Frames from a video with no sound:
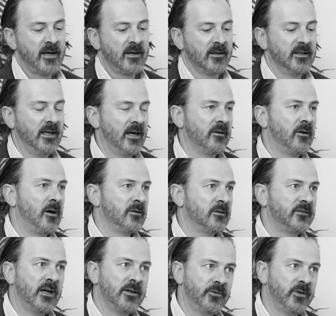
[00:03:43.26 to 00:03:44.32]
about it at a
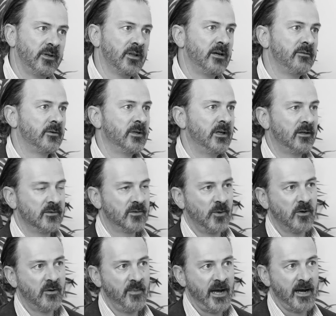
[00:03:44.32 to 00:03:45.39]
whole of country level. You can
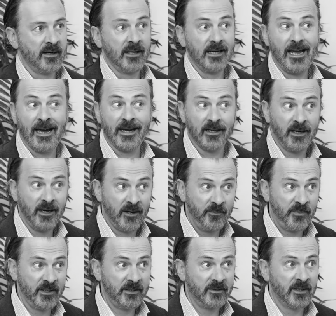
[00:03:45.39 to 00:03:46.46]
talk about it at a
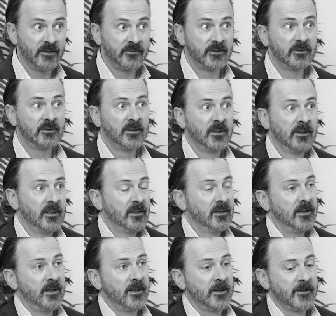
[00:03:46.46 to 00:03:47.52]
company level,
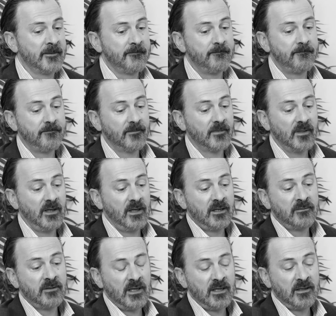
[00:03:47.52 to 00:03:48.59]
um,
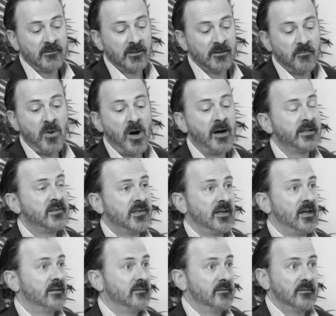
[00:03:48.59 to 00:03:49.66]
even, even a
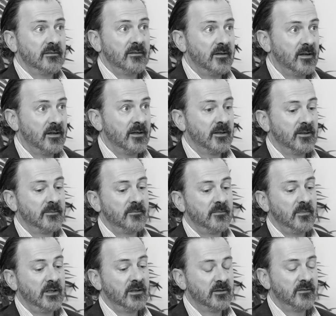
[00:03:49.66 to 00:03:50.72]
mindset
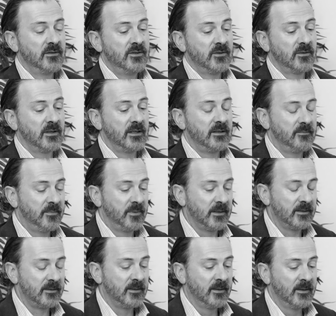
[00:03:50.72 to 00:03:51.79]
um, individually.
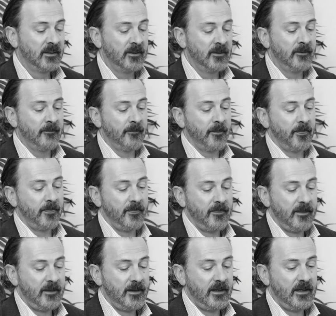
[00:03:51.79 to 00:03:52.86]
But
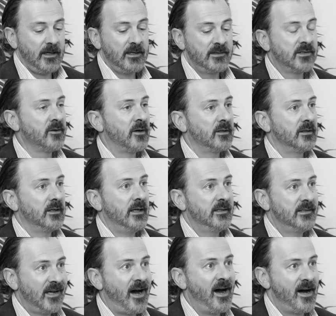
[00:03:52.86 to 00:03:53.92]
it's not.
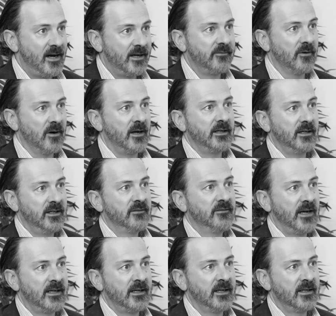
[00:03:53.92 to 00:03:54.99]
It's hard, right?
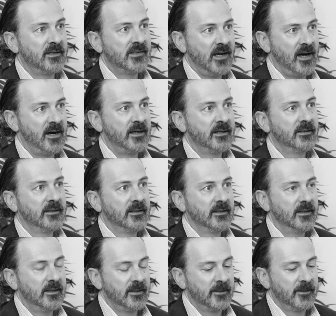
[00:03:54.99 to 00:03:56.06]
Innovating is hard.
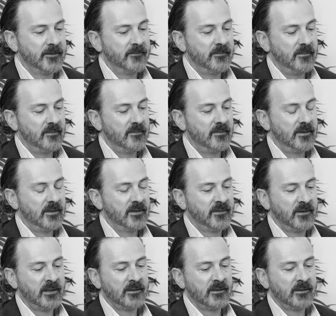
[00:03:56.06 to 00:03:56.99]
Um, I